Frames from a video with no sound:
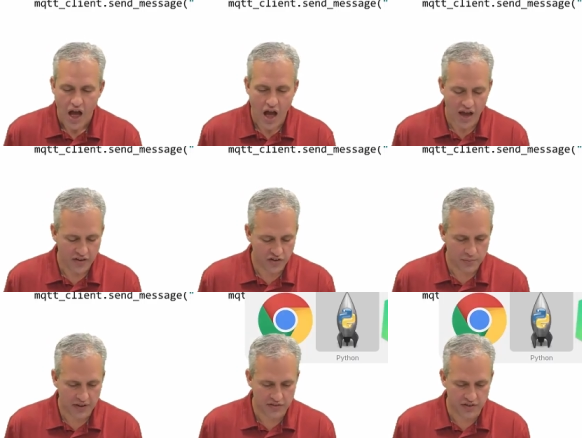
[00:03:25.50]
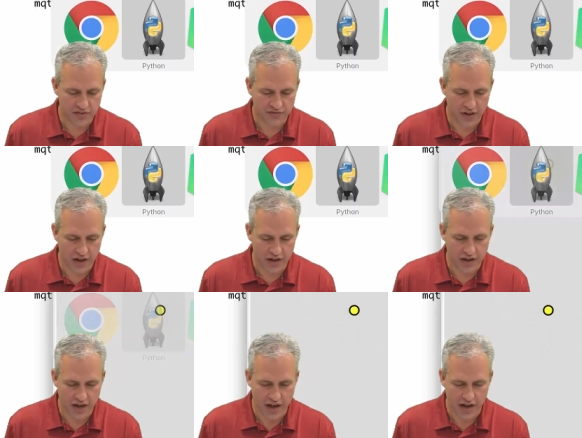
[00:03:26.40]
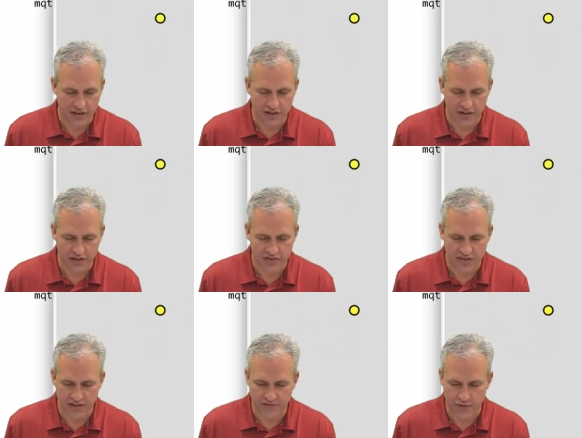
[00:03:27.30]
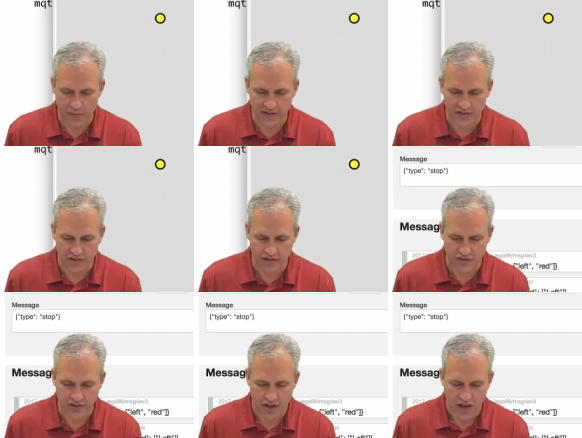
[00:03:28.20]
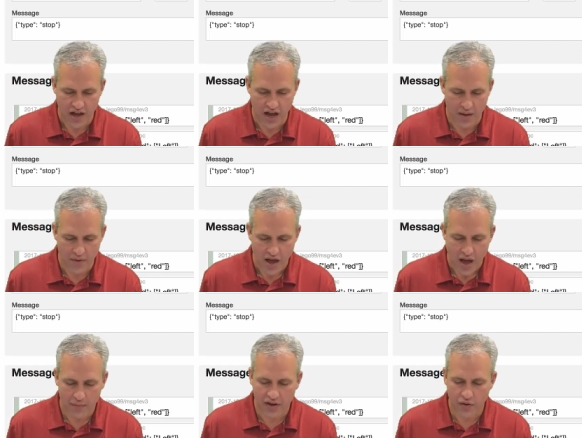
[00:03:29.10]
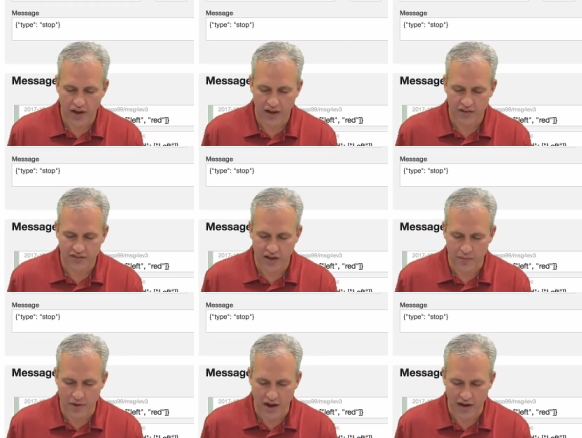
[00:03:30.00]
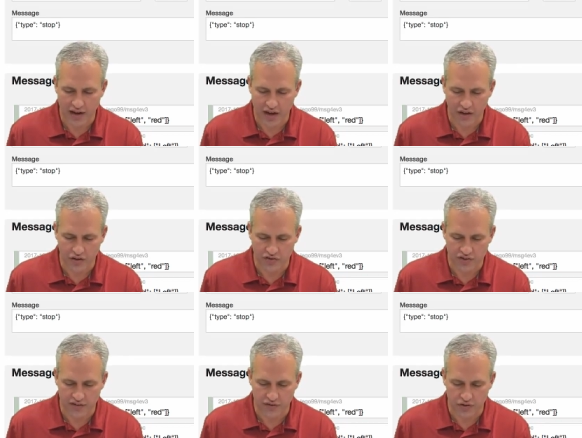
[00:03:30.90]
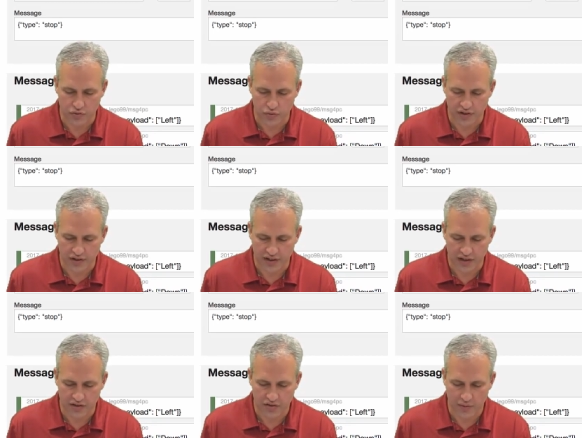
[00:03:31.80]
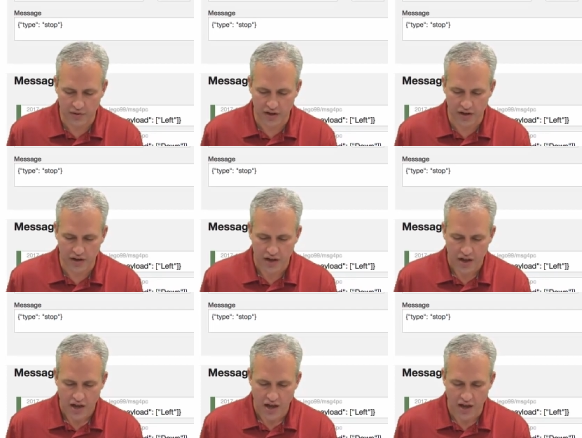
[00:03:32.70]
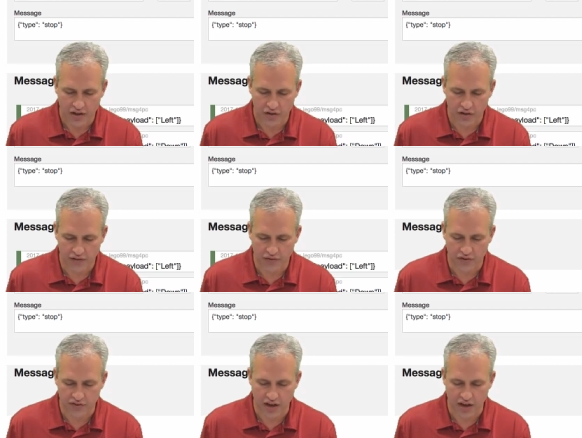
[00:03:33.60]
Uh, and just because it's fun uh, to sniff for messages, um, I'm going to go ahead and set up my uh, little sniffer tool here again. So I'm going to uh, clear off those